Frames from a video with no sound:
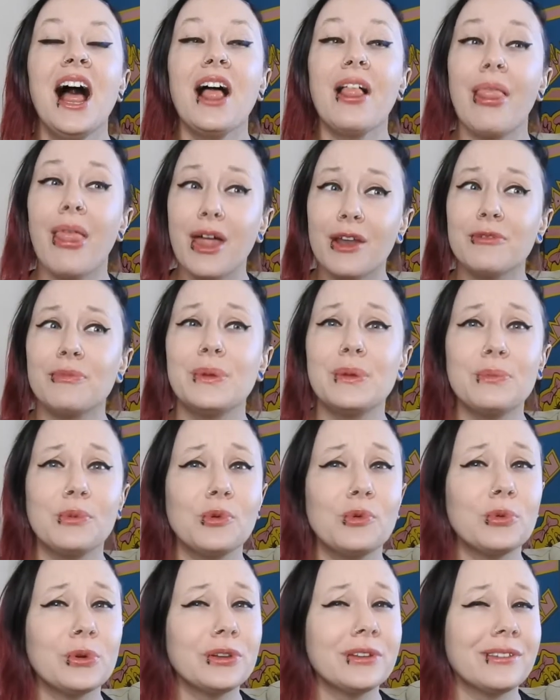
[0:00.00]
a lot of
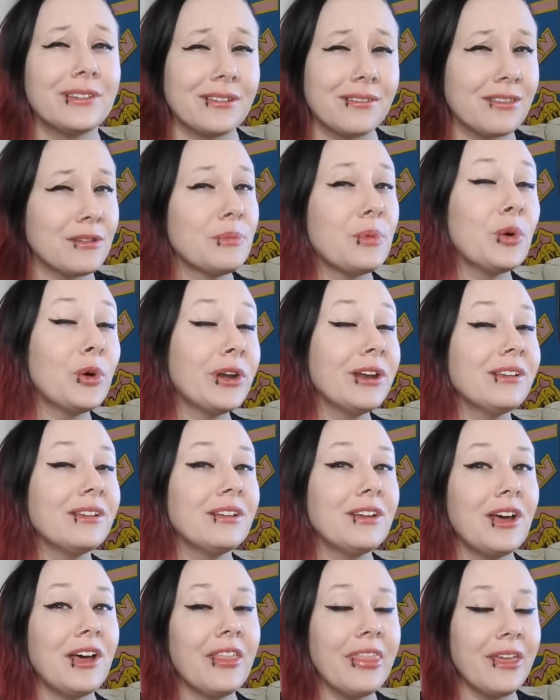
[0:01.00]
people were
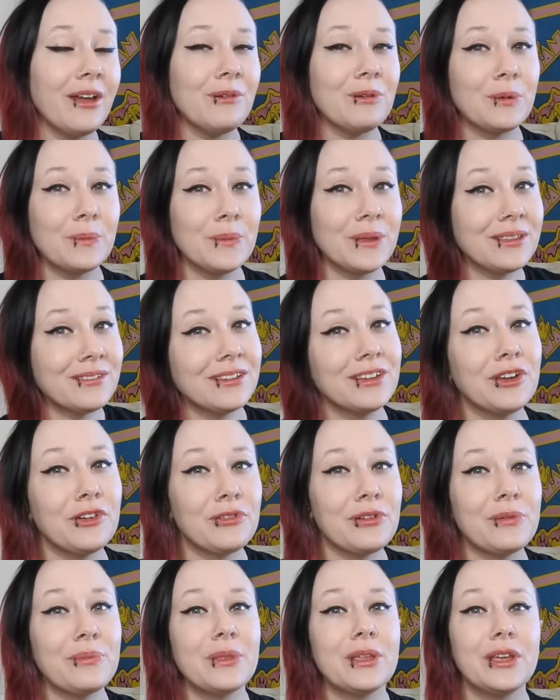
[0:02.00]
disappointed that were missing
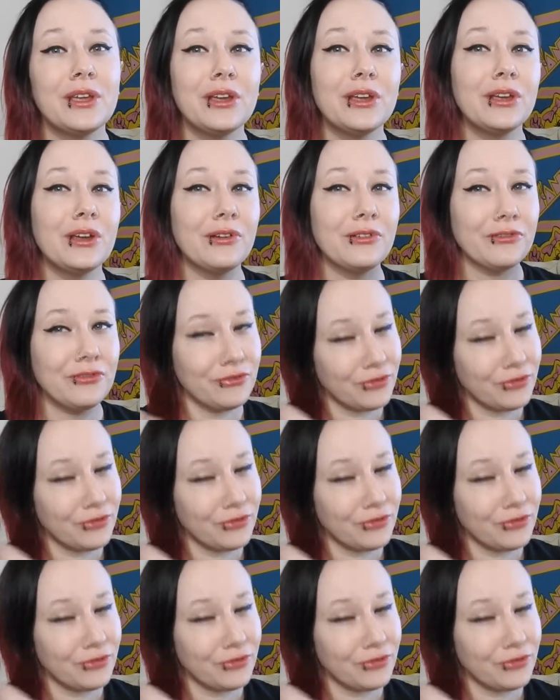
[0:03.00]
from the